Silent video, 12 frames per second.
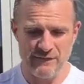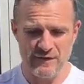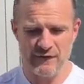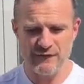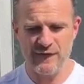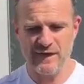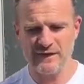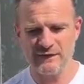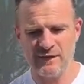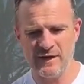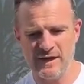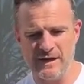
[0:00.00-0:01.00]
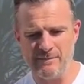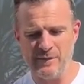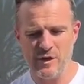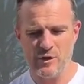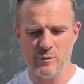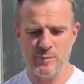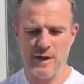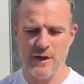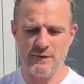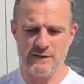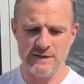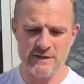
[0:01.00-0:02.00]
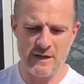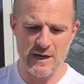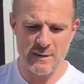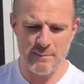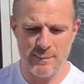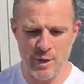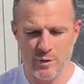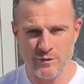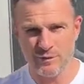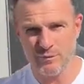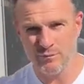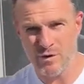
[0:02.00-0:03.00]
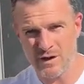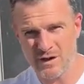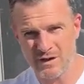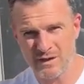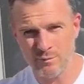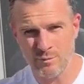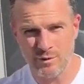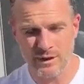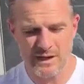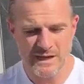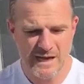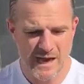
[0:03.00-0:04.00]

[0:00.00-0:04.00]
So effectively your pelvis is like a boat rocking in the water,